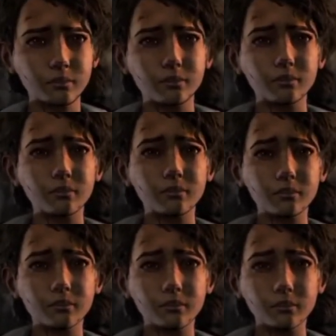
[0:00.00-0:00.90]

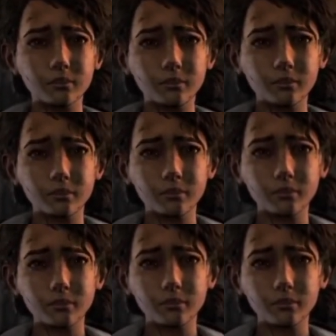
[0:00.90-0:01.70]
(no one is talking)